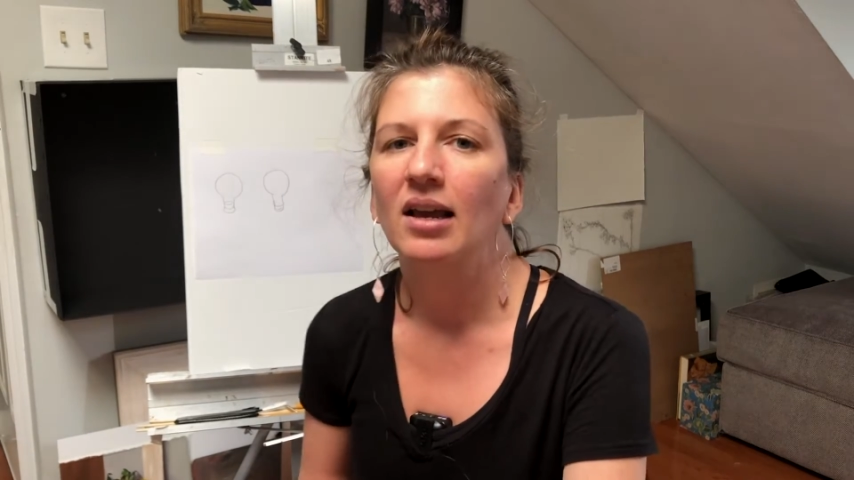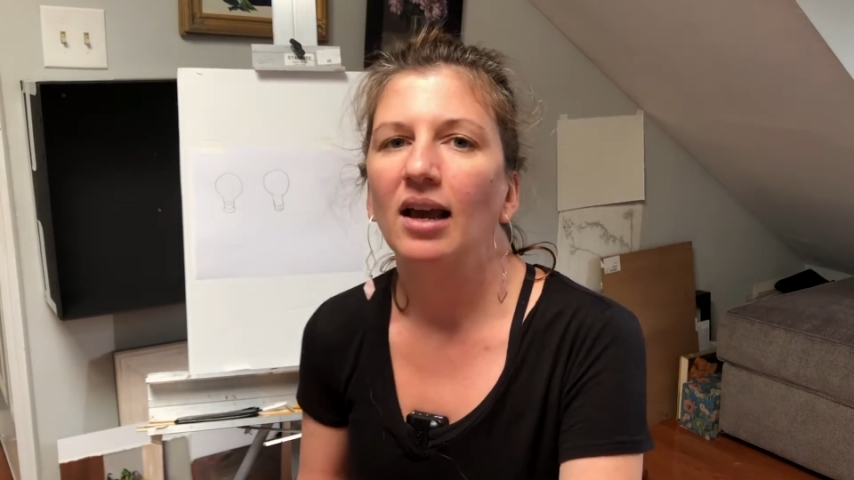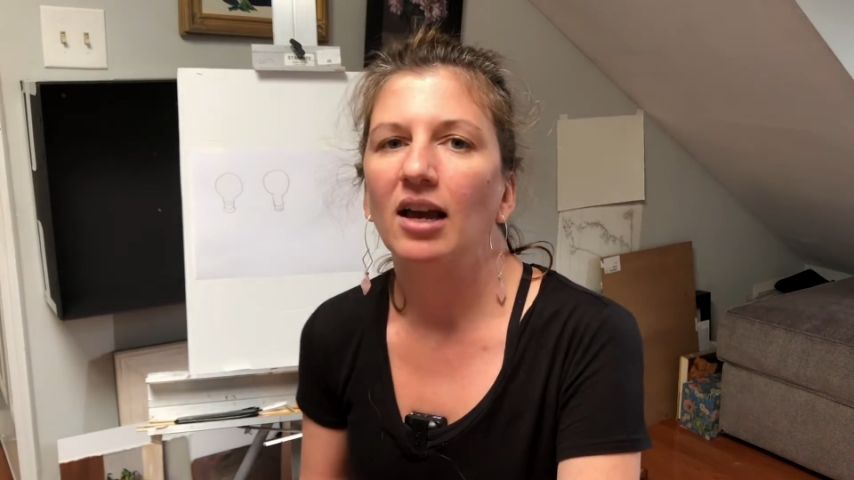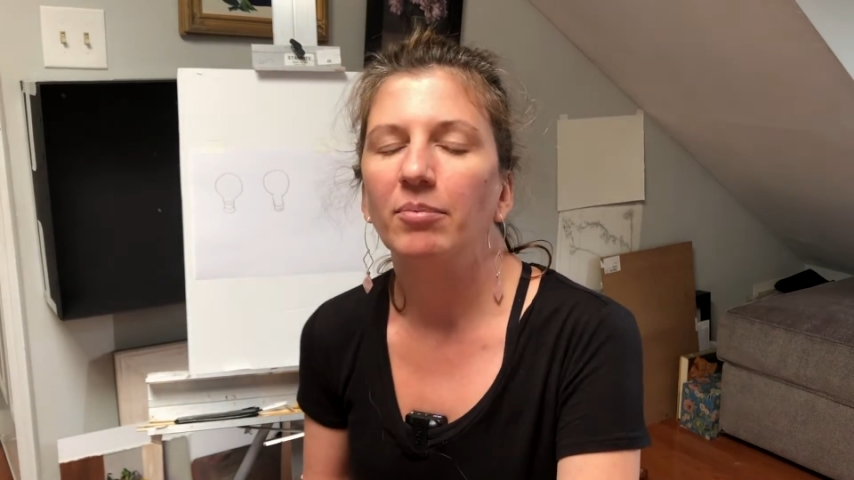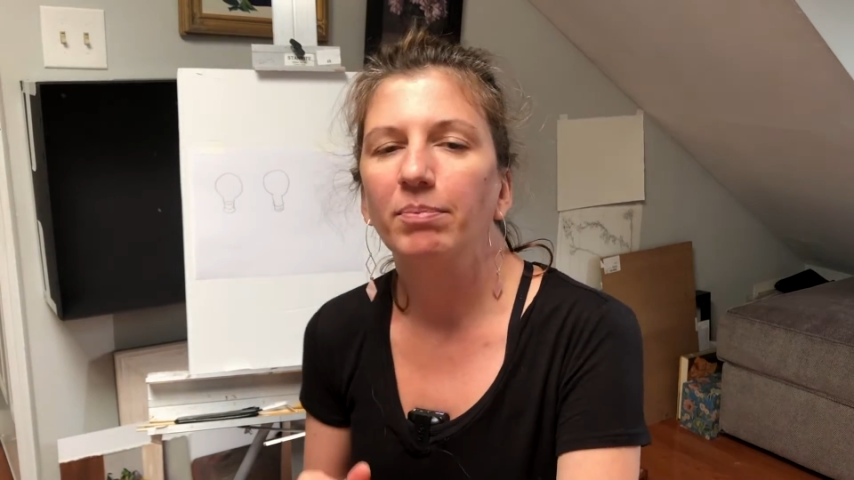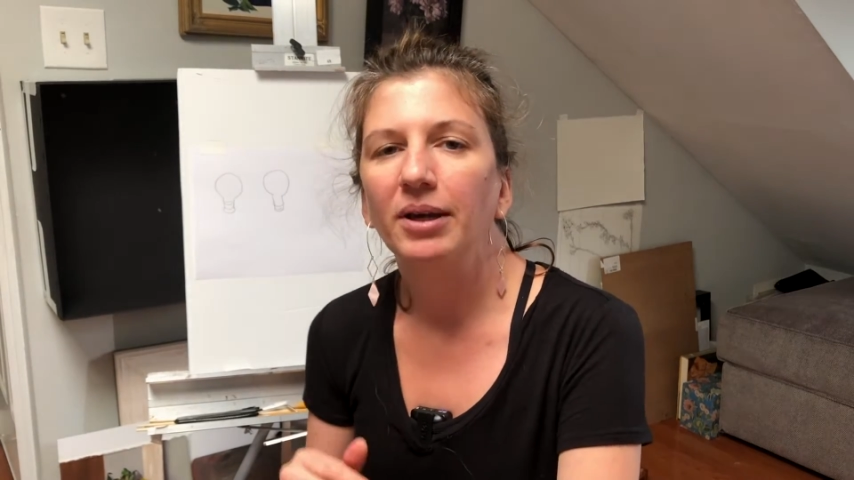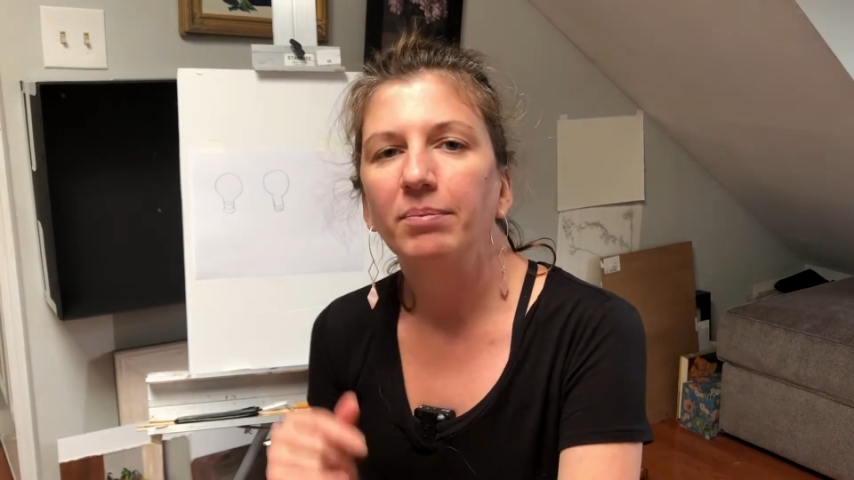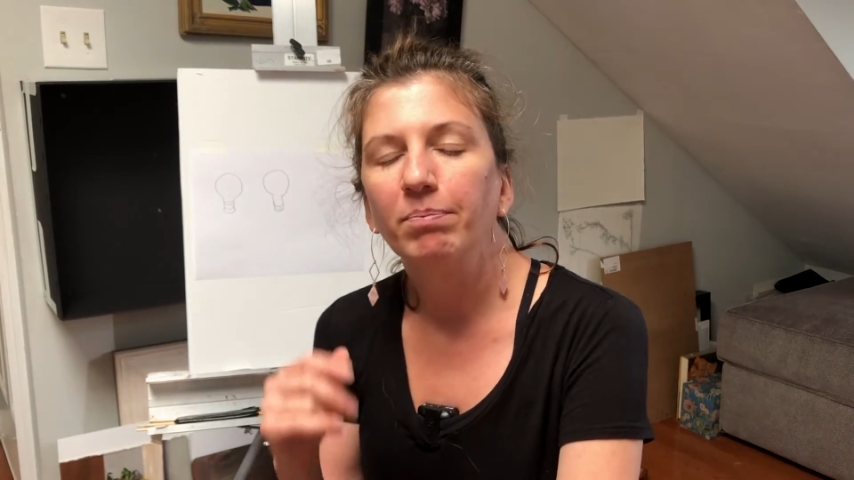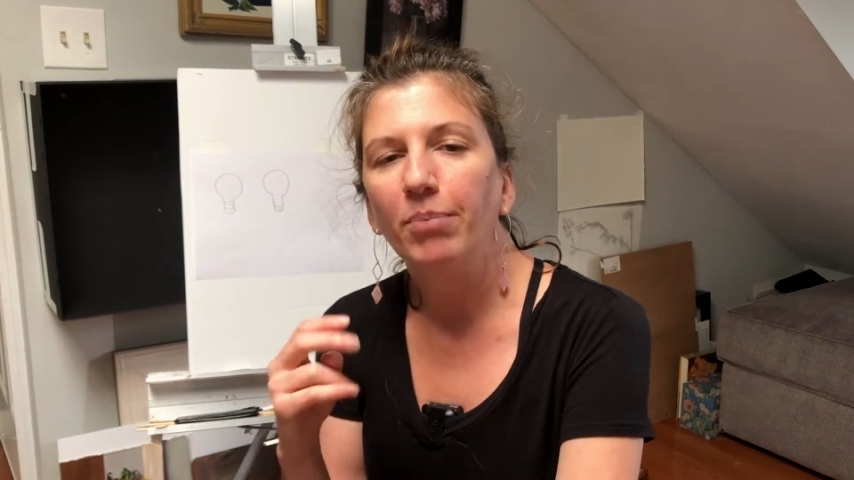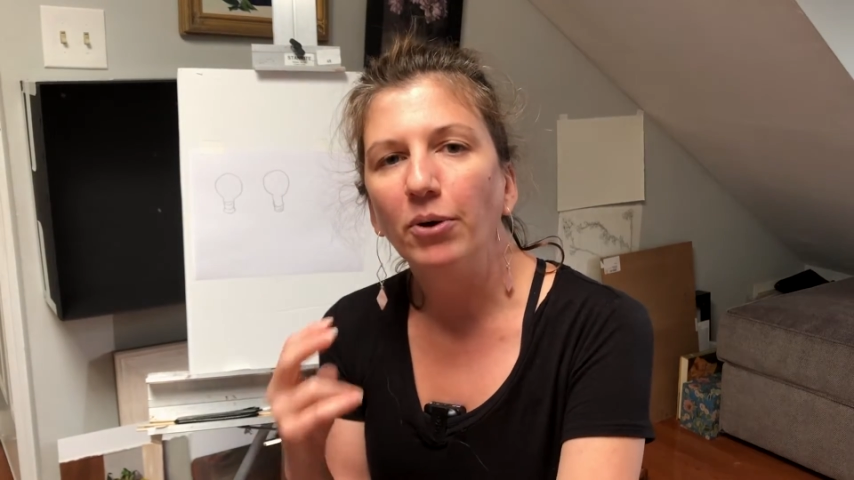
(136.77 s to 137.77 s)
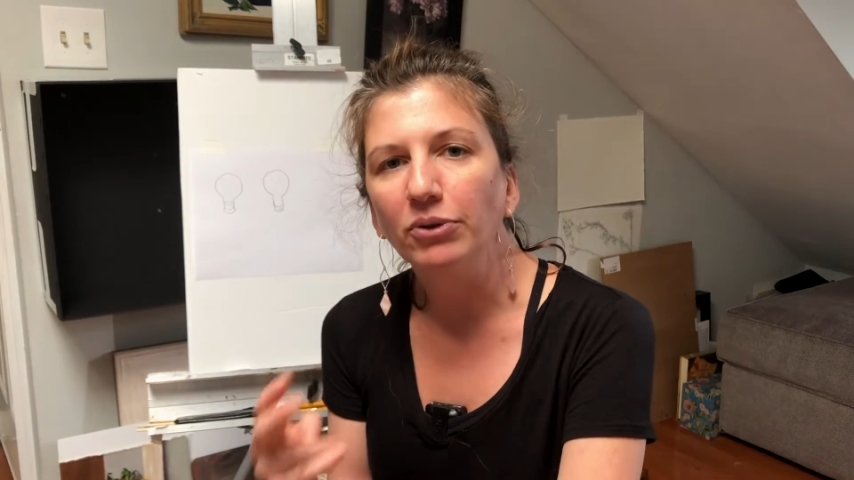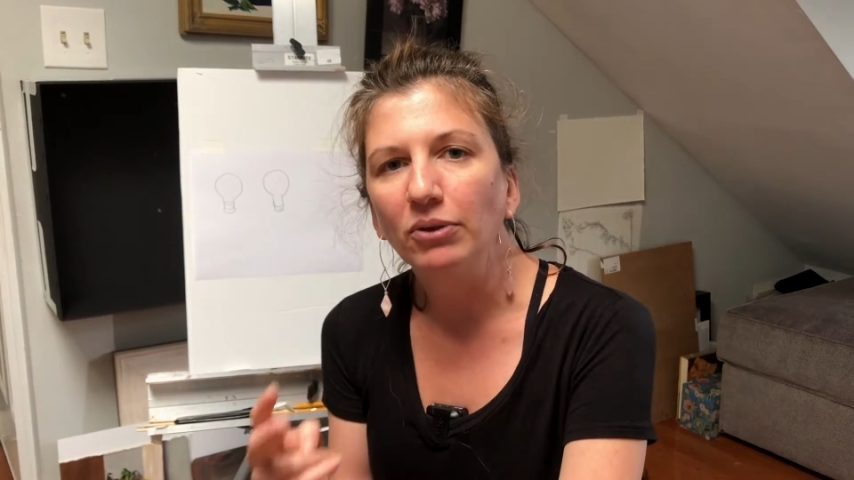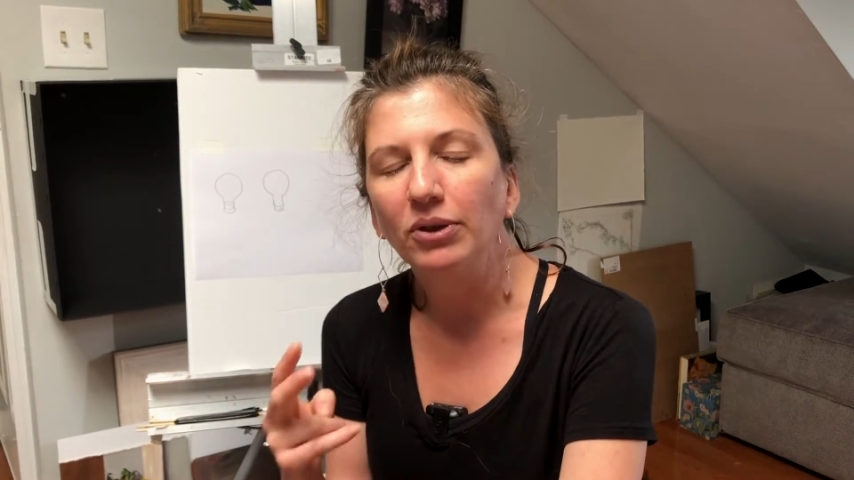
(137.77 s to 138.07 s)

But both of